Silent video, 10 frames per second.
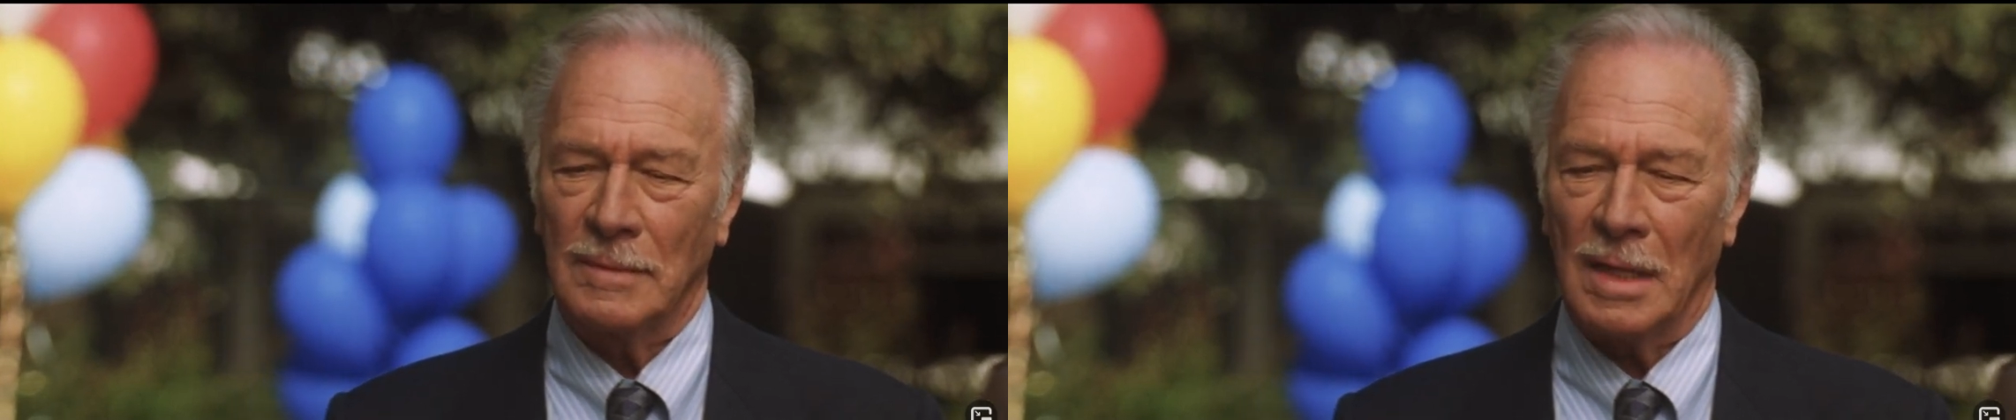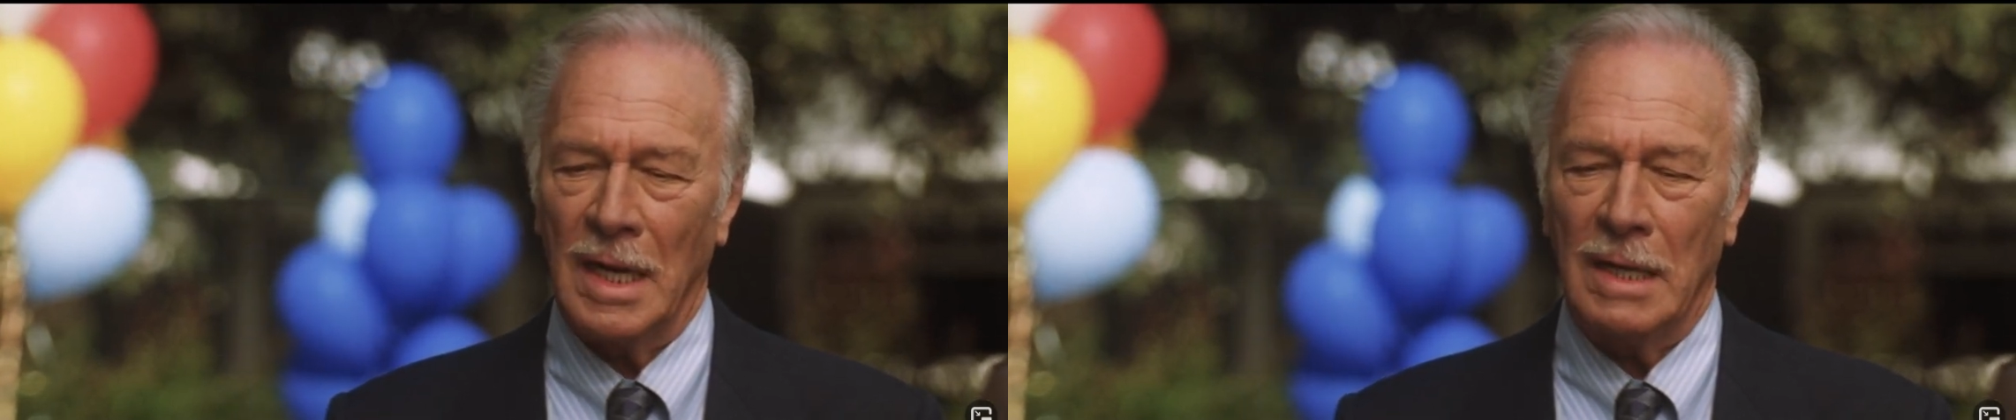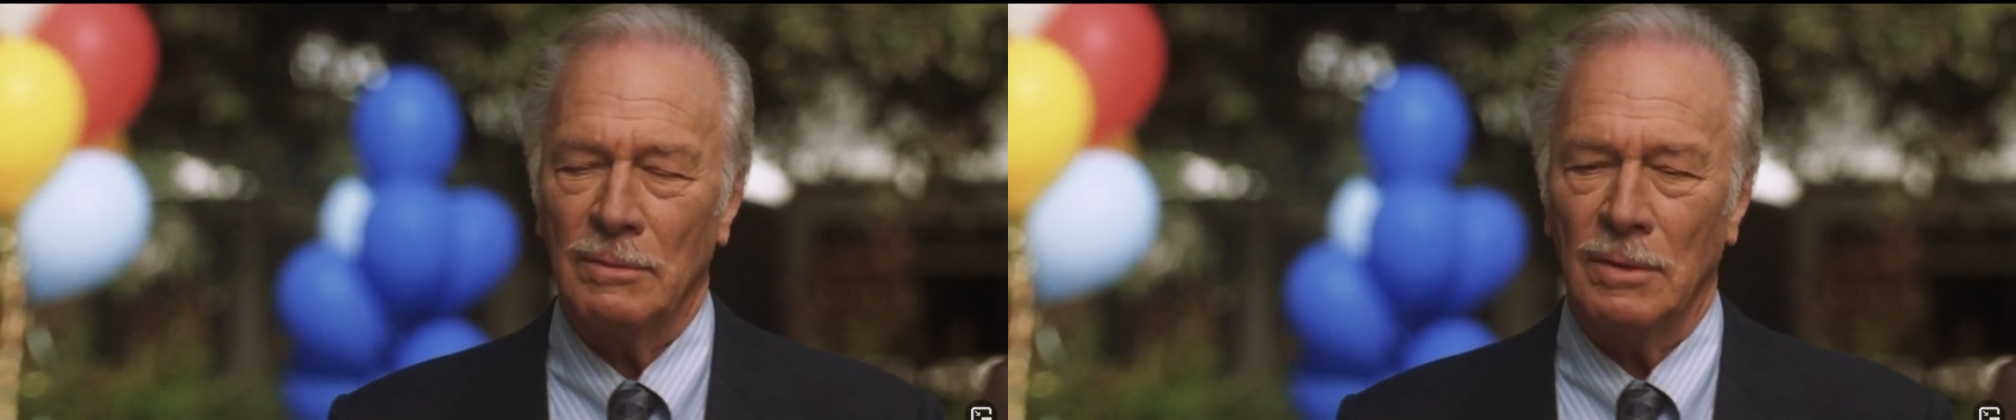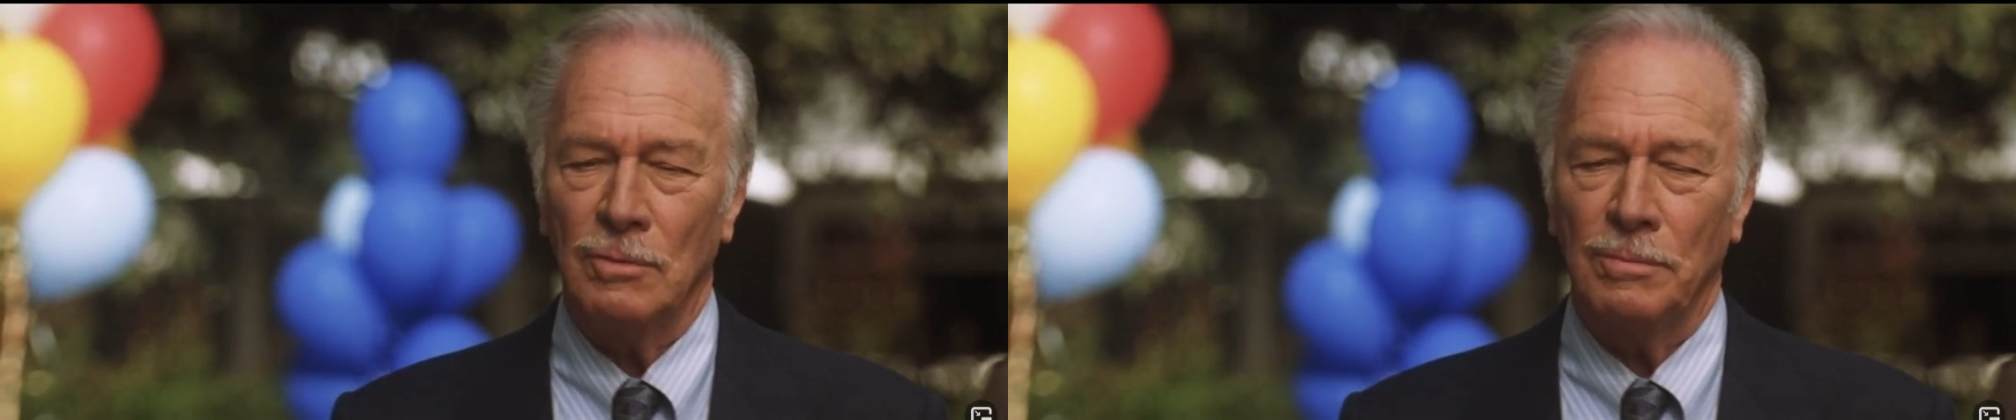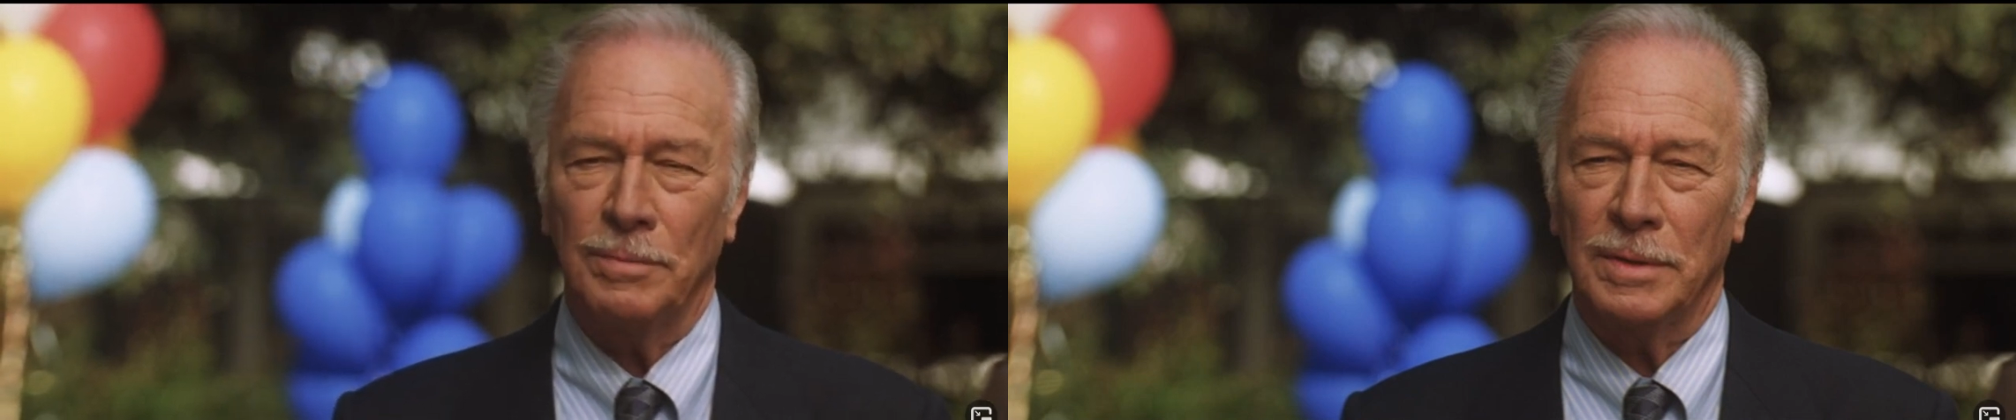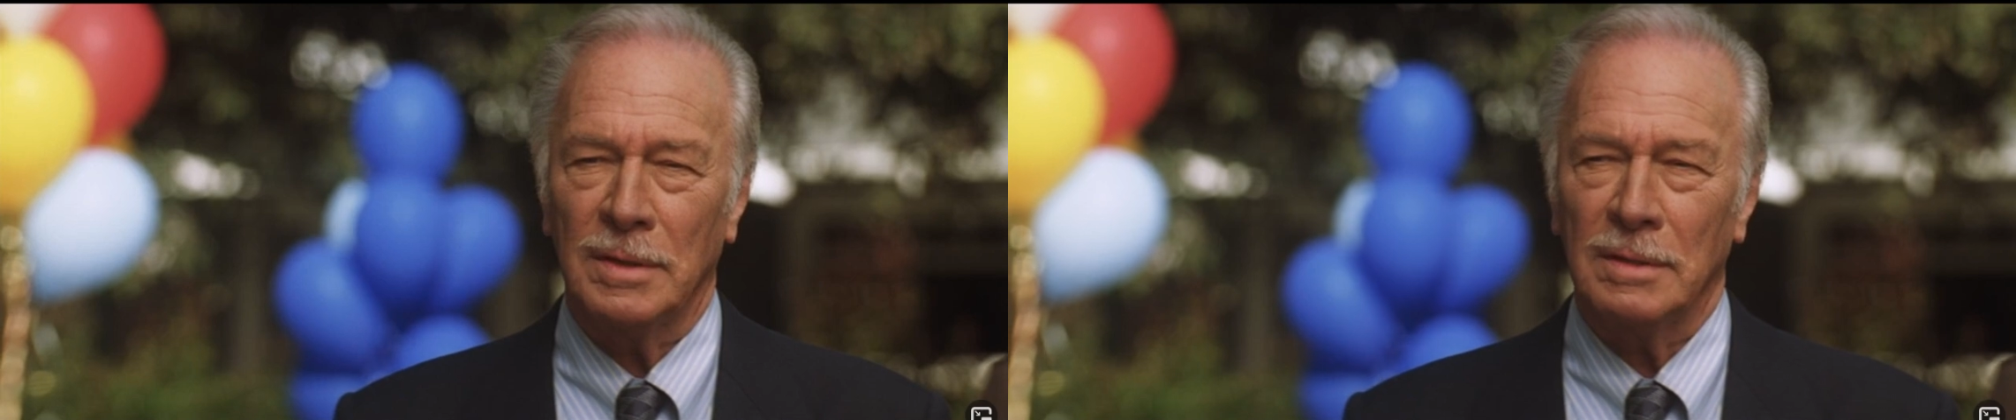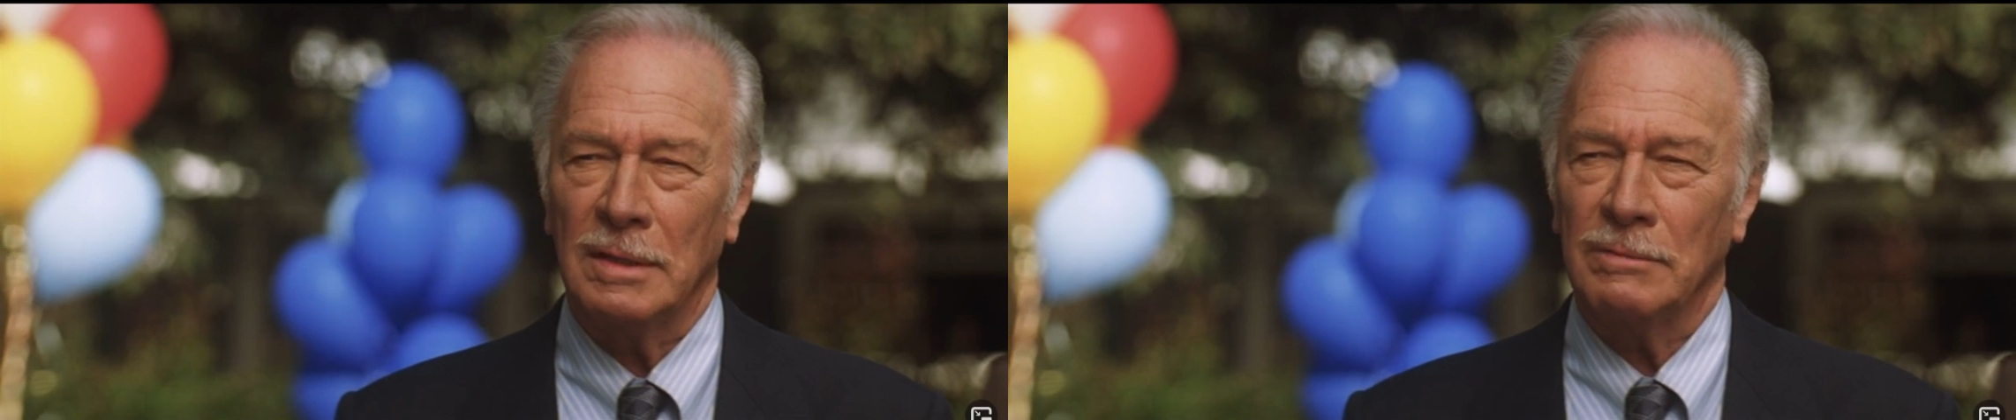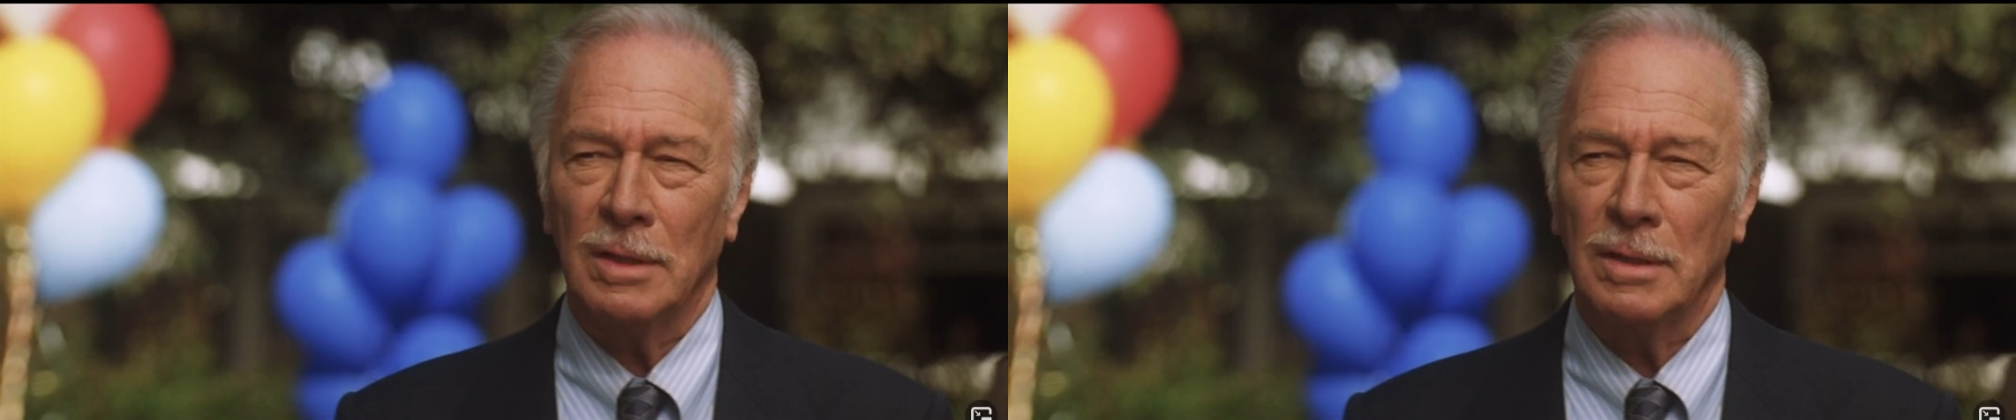I am looped in the